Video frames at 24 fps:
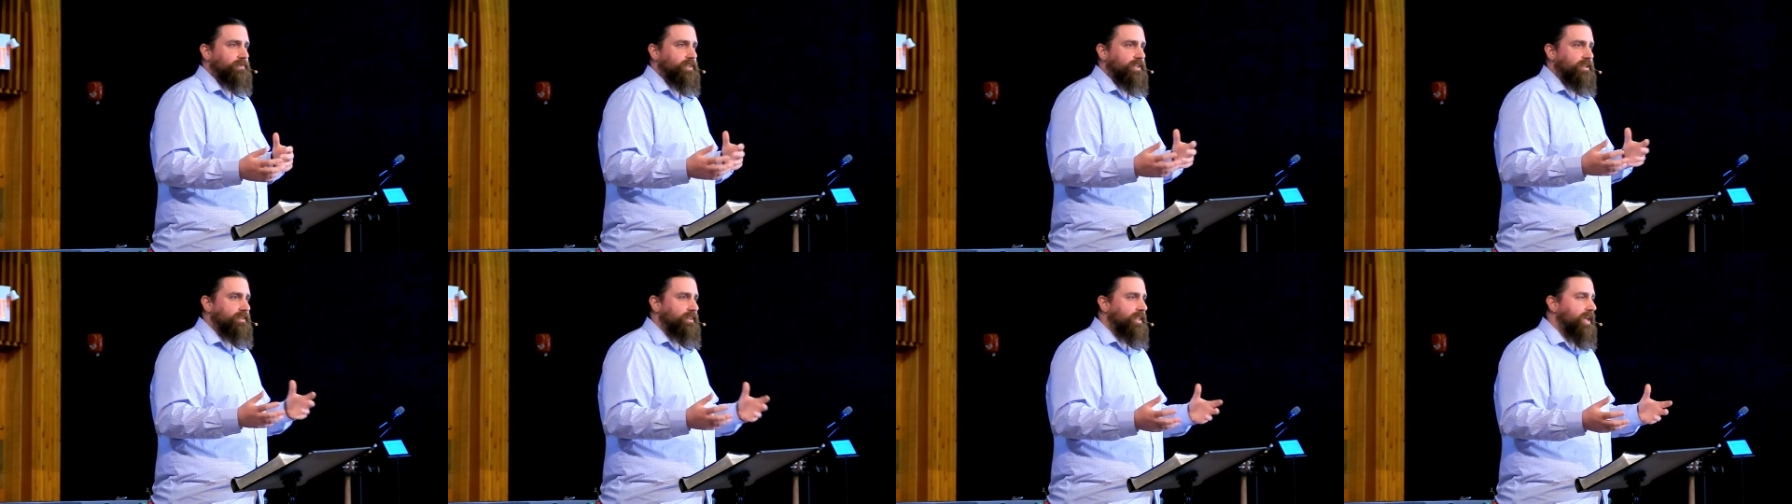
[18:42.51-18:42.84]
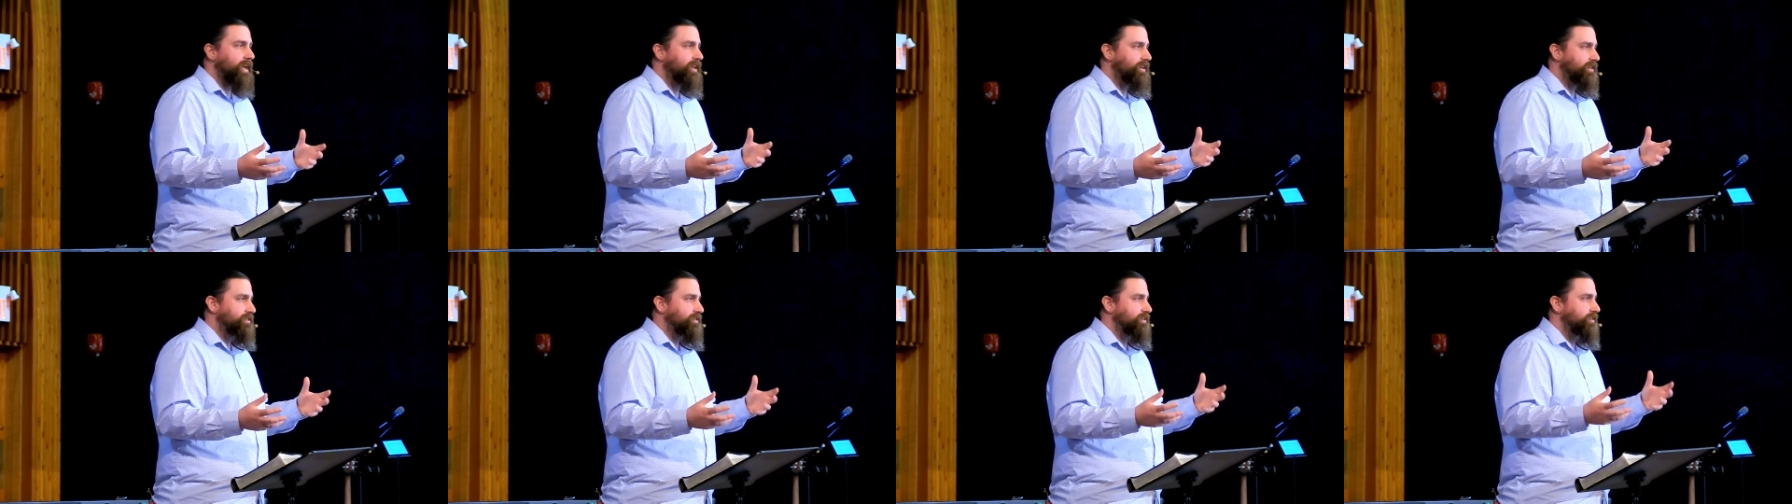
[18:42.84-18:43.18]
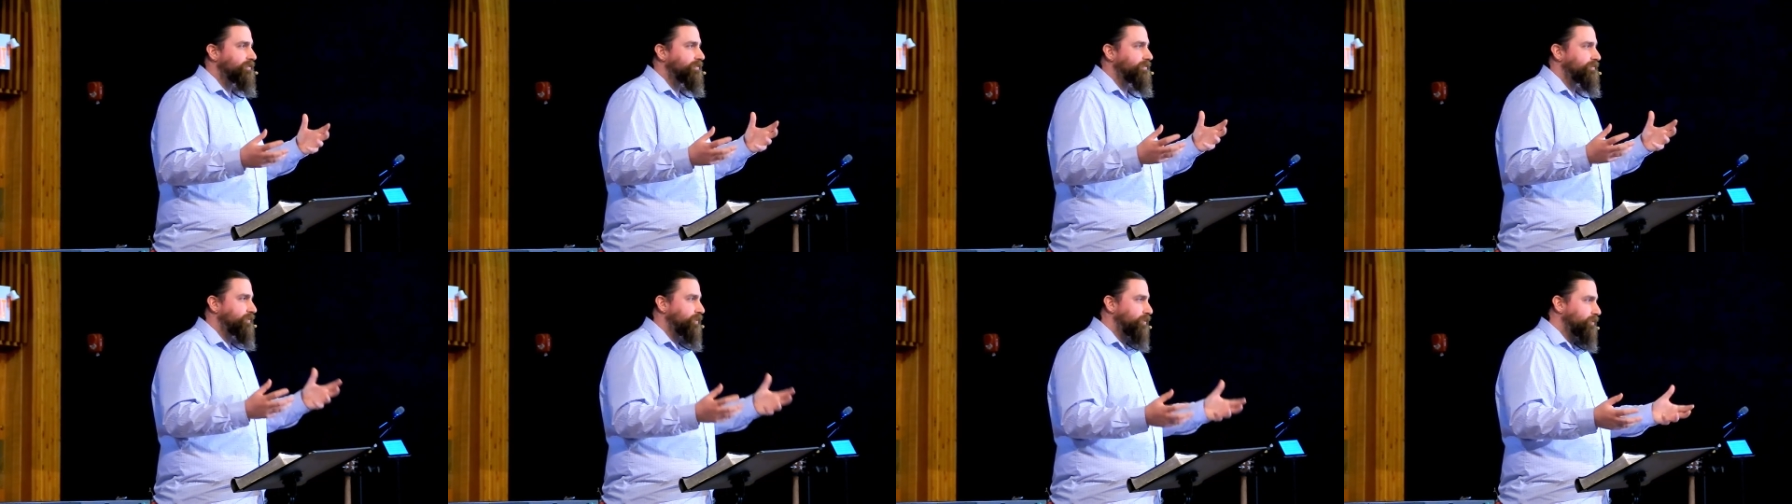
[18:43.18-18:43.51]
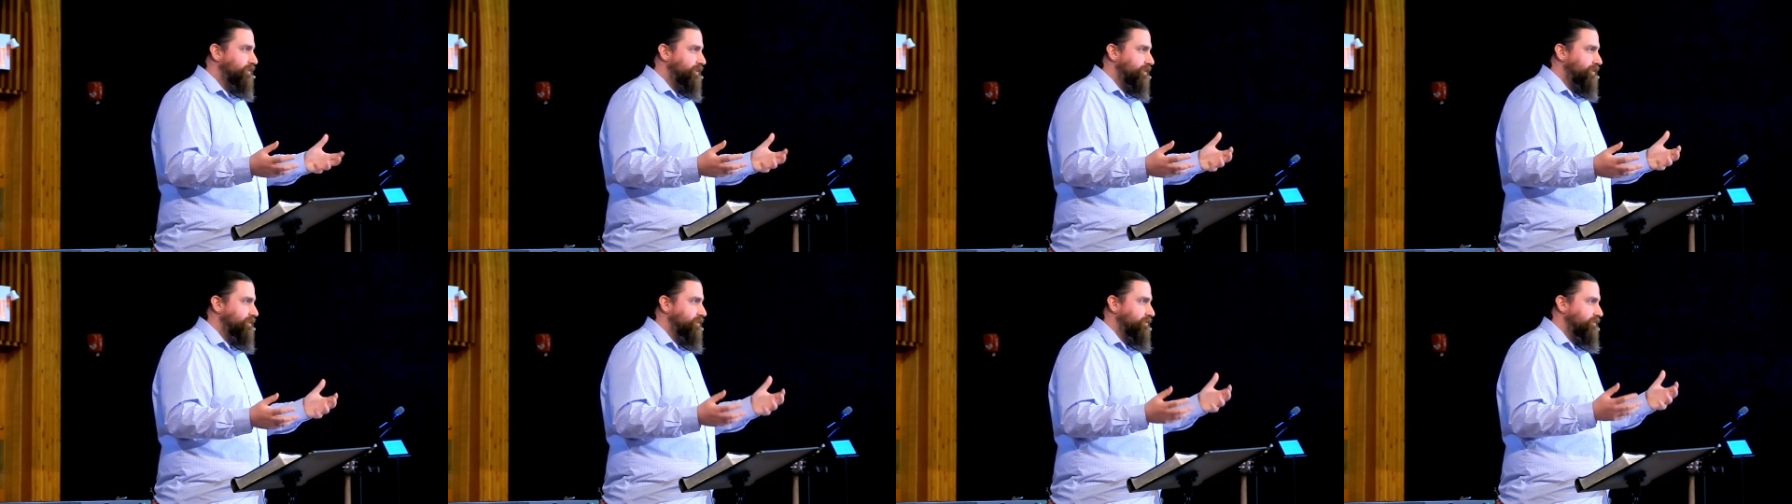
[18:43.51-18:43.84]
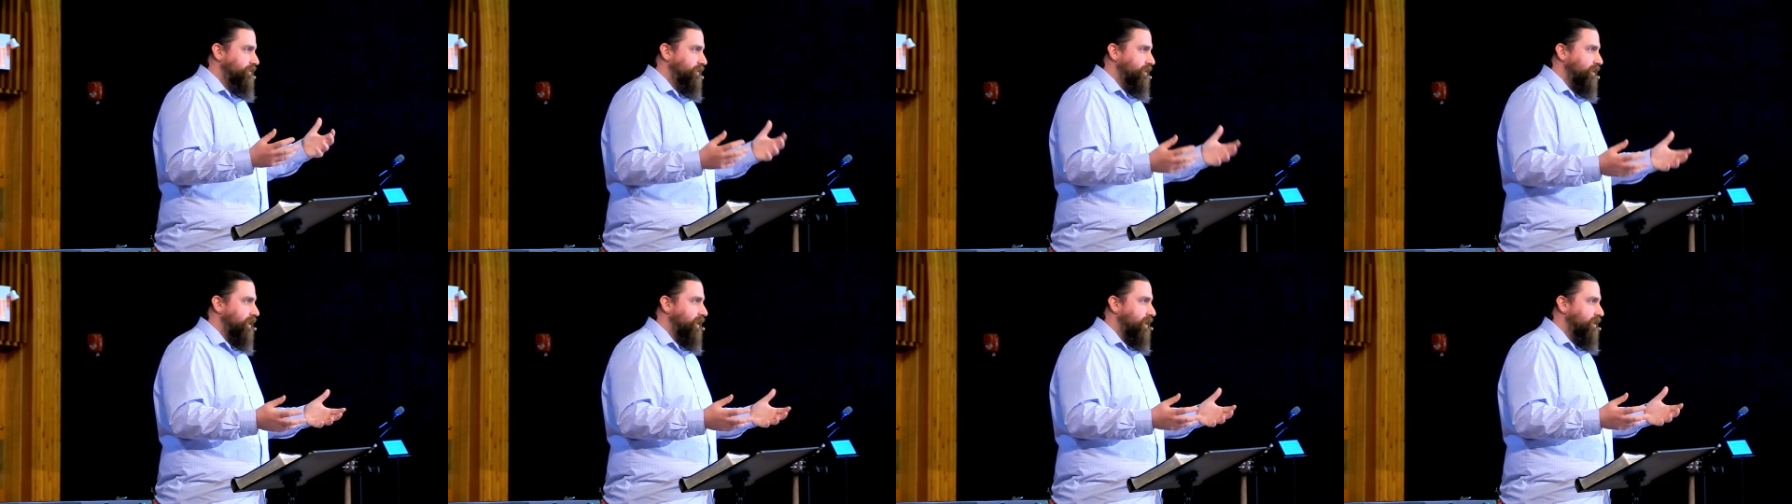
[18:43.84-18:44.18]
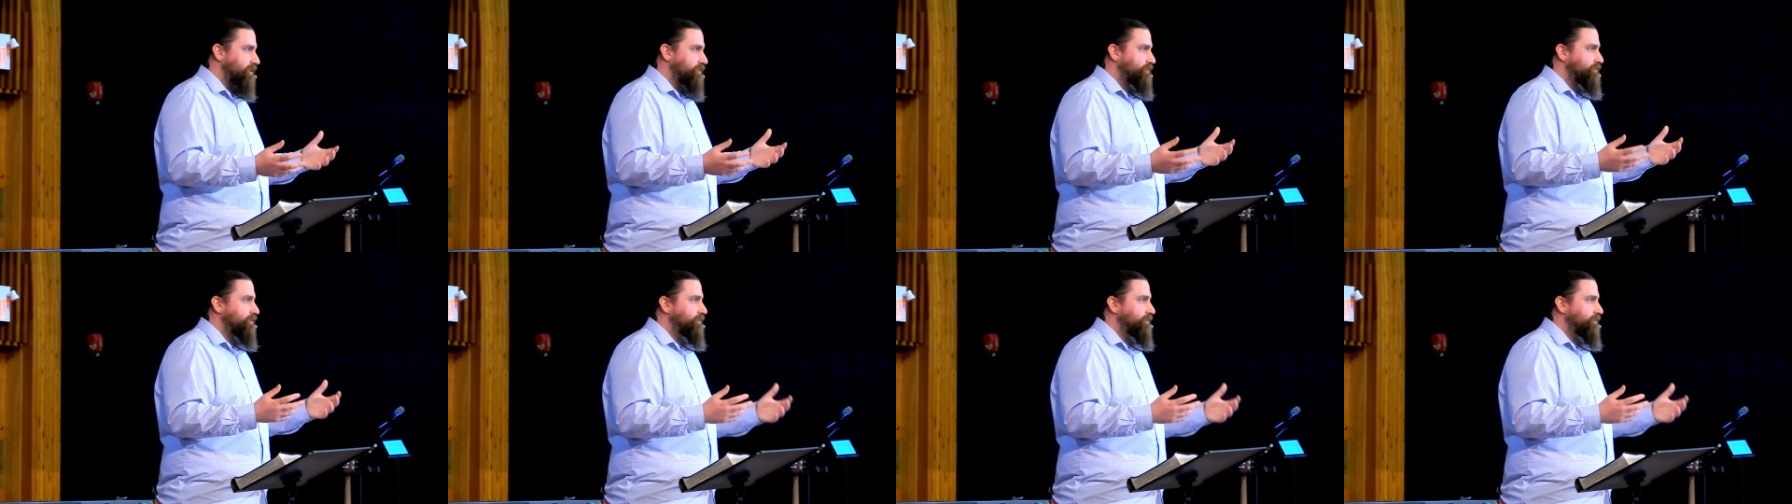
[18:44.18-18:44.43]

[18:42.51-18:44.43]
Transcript: And that is the fullness of God is